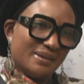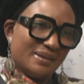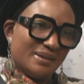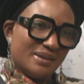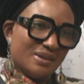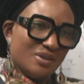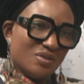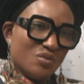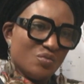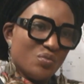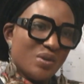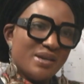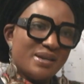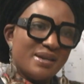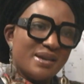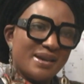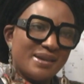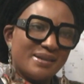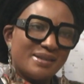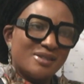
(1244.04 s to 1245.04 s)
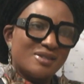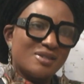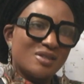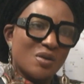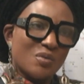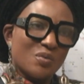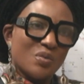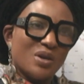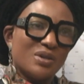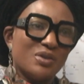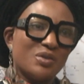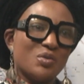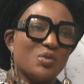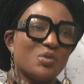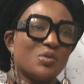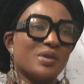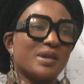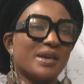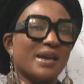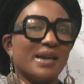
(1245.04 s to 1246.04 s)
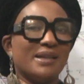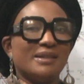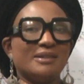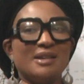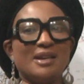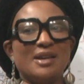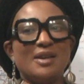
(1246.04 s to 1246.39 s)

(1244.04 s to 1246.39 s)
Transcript: We need someone who can